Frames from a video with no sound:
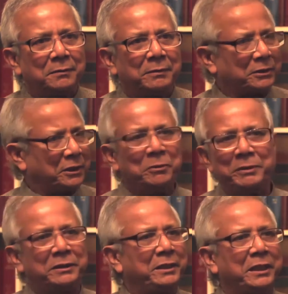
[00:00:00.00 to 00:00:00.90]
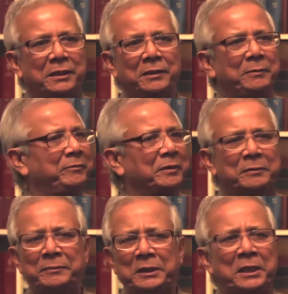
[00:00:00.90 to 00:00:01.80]
Because human
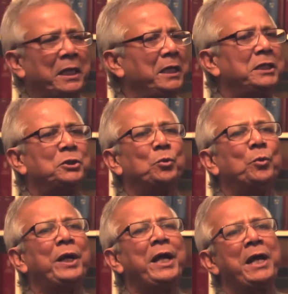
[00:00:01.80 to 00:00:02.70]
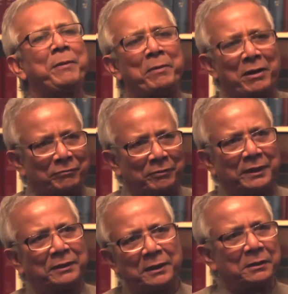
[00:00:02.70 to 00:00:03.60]
creativity is way powerful
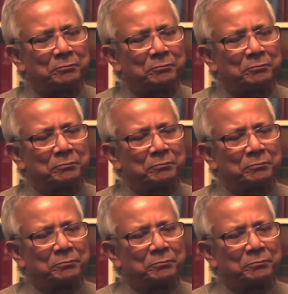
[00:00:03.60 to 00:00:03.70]
than the